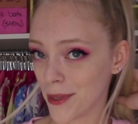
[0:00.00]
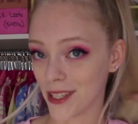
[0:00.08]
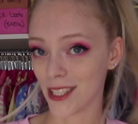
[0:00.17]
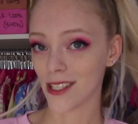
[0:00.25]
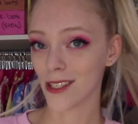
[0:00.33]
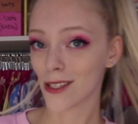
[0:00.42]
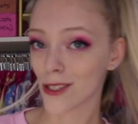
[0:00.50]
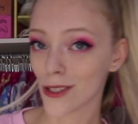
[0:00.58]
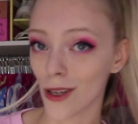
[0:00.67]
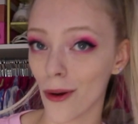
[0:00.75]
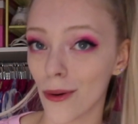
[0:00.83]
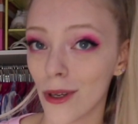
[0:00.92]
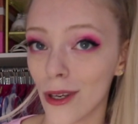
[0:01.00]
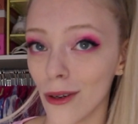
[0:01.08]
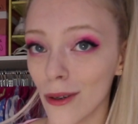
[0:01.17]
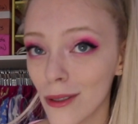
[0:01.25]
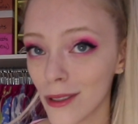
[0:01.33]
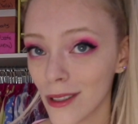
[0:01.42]
but this is so
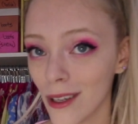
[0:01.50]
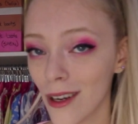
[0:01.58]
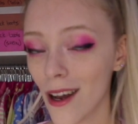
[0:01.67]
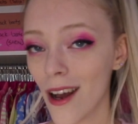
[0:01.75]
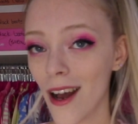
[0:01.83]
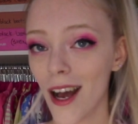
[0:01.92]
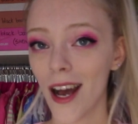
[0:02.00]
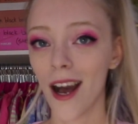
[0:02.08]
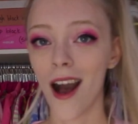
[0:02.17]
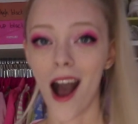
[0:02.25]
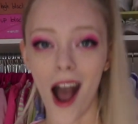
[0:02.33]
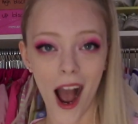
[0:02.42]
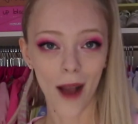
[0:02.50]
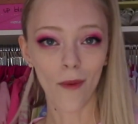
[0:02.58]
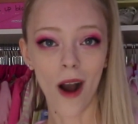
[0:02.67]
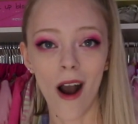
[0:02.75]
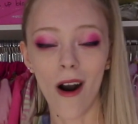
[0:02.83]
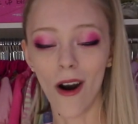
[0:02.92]
cute. I
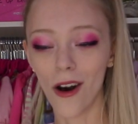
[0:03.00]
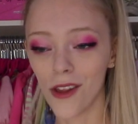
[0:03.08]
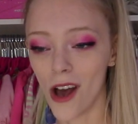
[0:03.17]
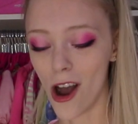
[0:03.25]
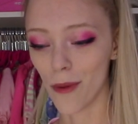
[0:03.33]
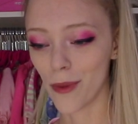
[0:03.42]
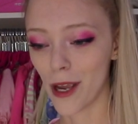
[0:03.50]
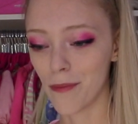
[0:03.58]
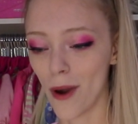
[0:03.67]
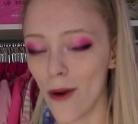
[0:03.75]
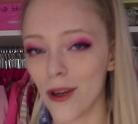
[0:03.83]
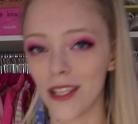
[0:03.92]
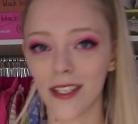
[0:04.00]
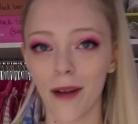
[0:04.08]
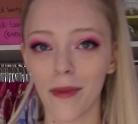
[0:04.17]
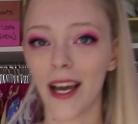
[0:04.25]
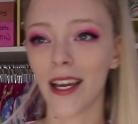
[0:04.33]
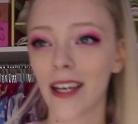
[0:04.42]
want all the ombre ponies.
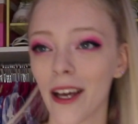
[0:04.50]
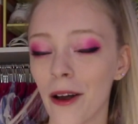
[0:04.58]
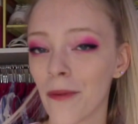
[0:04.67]
I'm like,